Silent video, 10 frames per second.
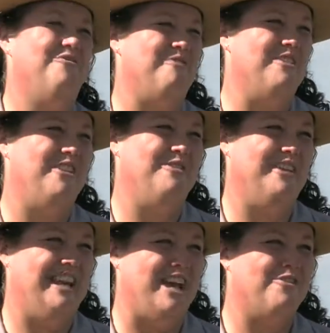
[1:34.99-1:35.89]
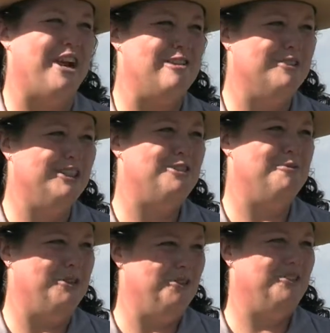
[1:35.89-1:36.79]
my family and I were able to
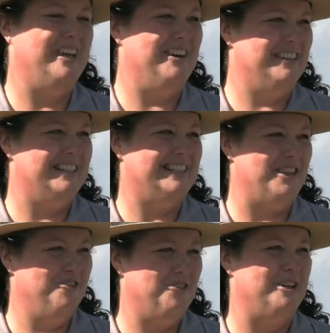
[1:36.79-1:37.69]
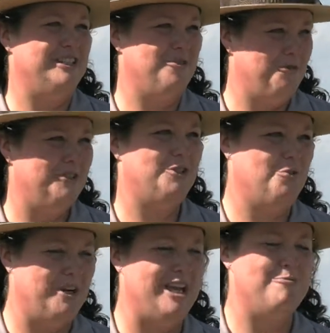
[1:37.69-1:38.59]
move here to South Florida to
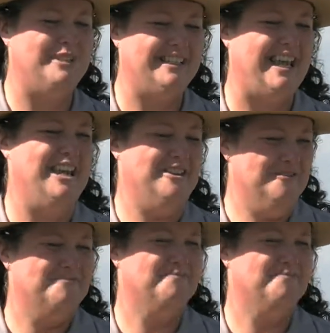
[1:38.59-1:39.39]
work at Biscayne.